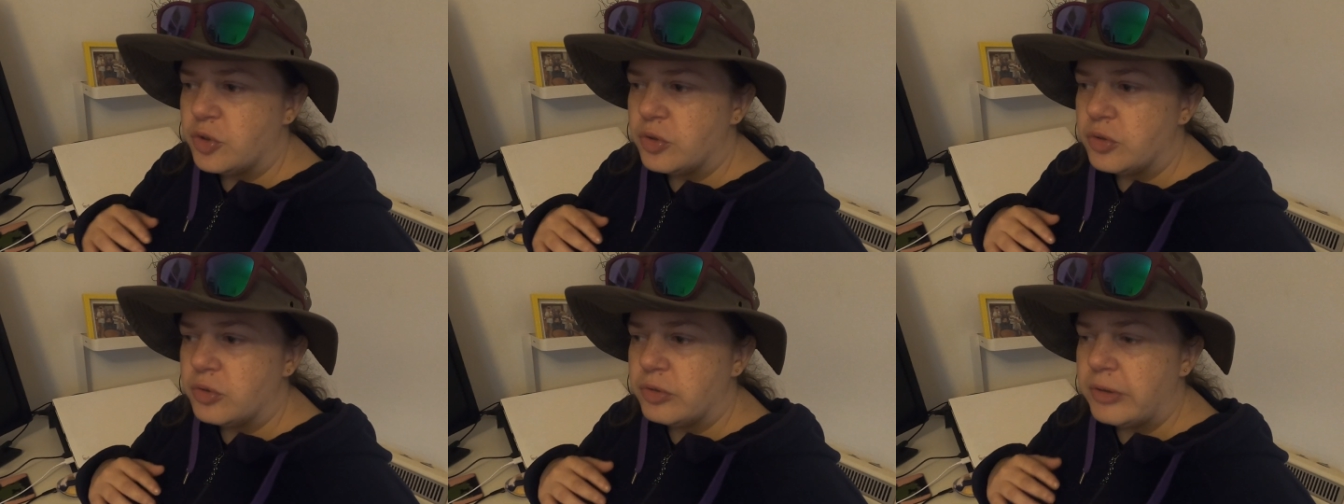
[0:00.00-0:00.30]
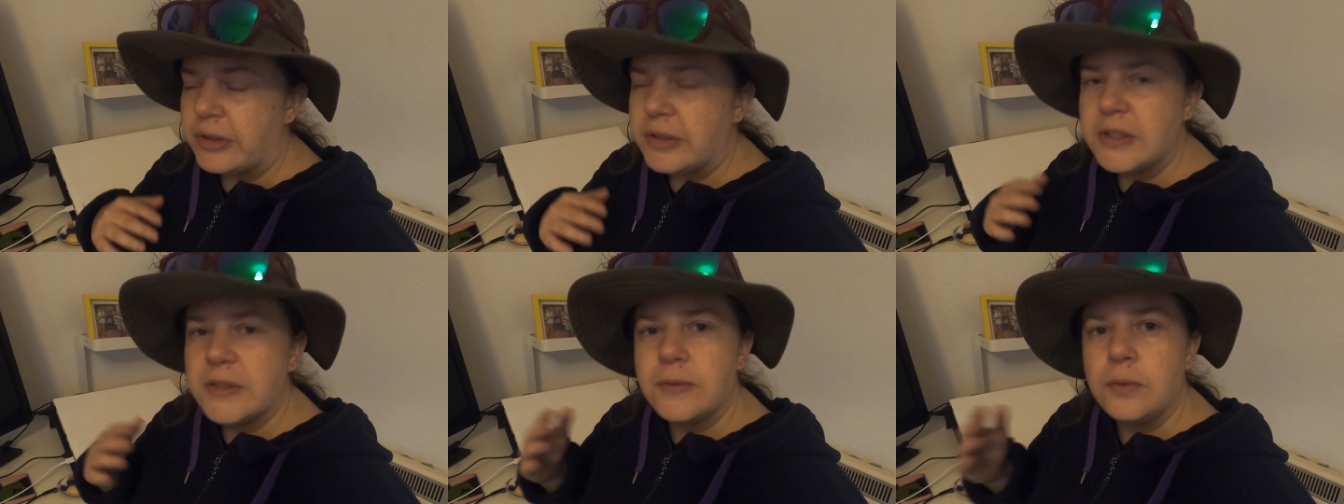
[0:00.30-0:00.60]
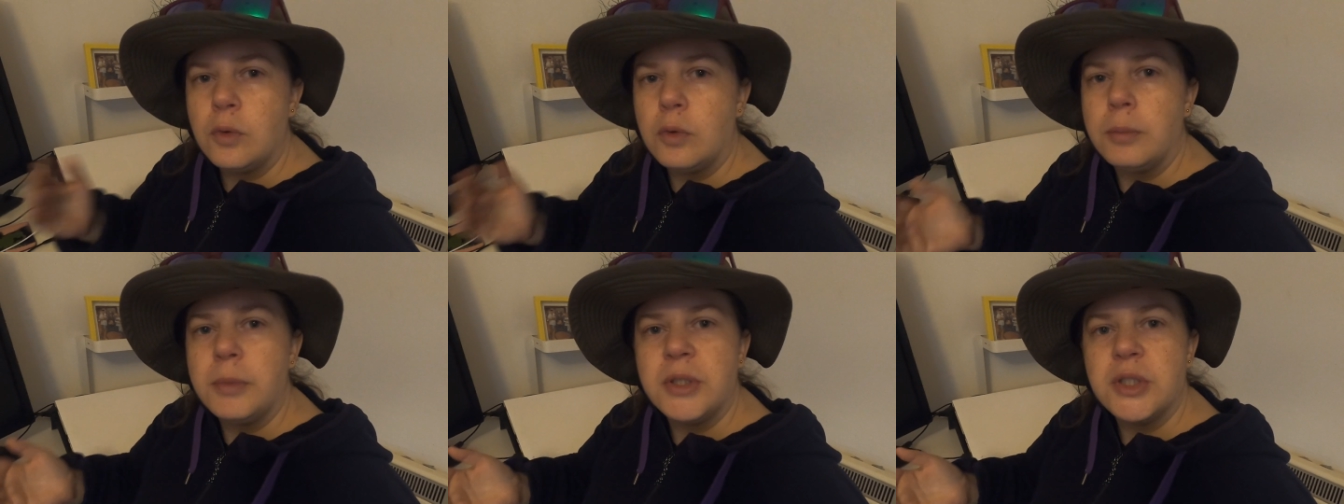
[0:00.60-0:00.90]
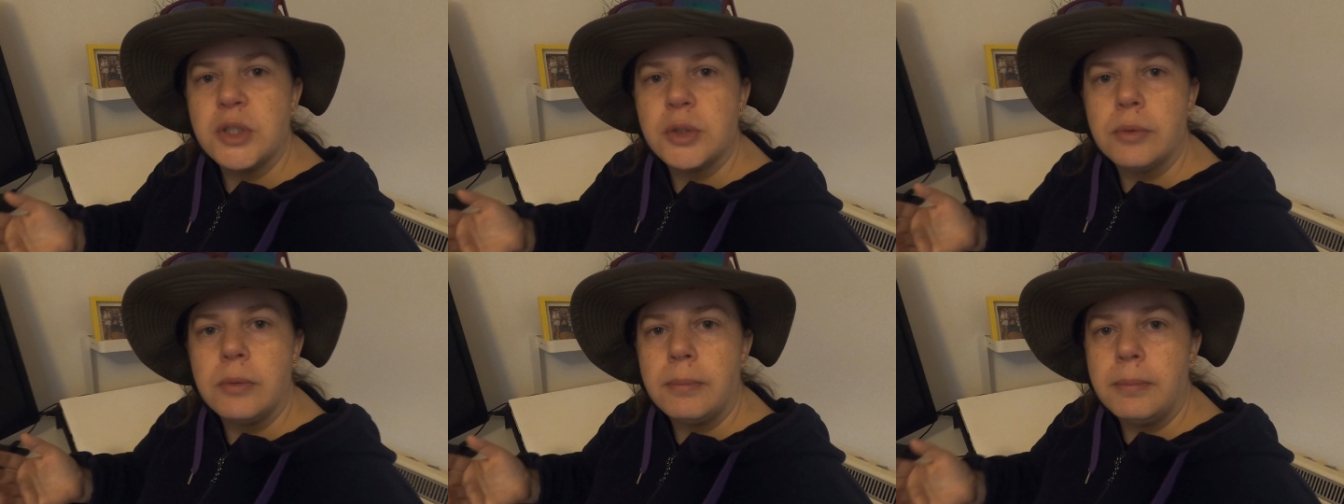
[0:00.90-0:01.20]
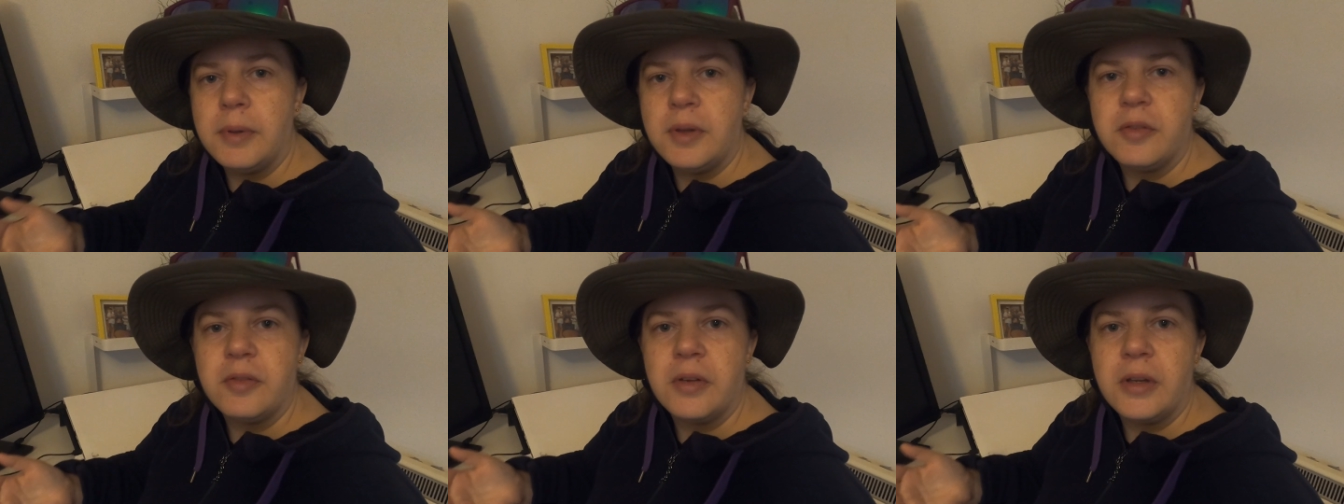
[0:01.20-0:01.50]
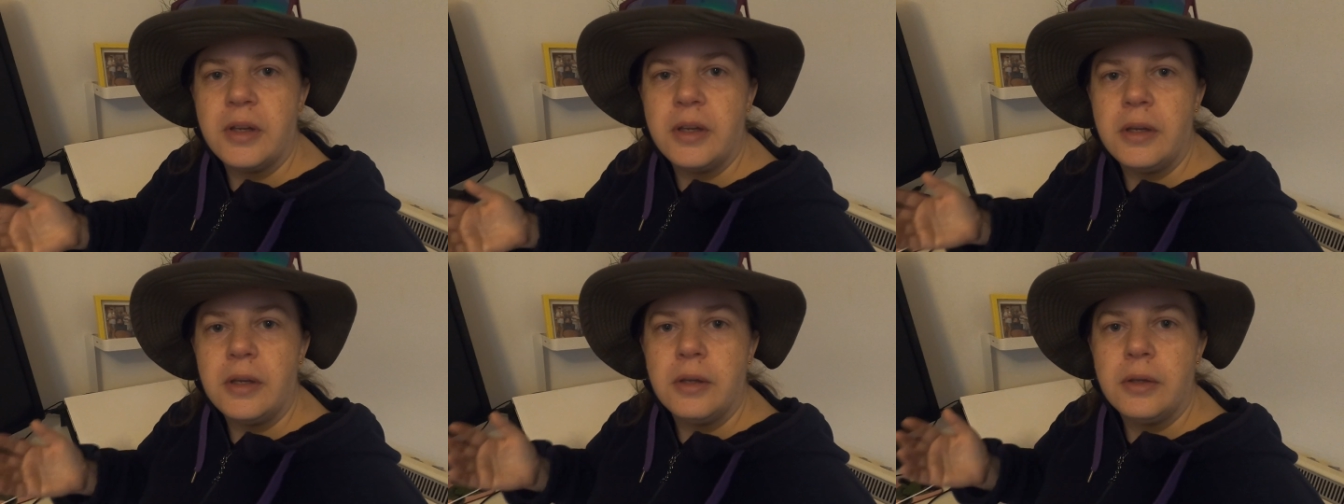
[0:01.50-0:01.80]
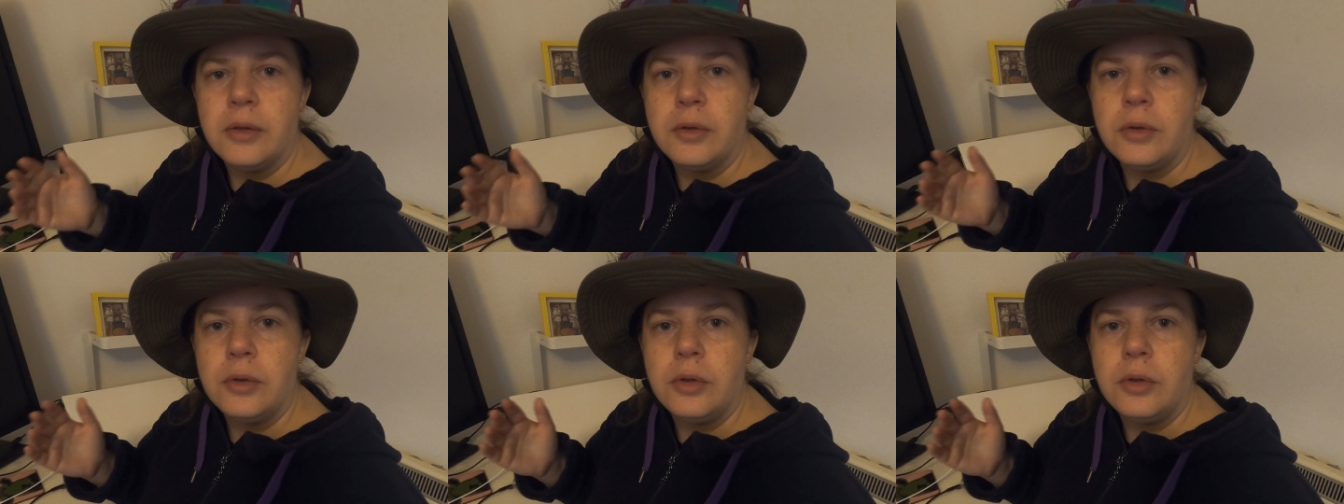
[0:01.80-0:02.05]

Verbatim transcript: transform into a bivy,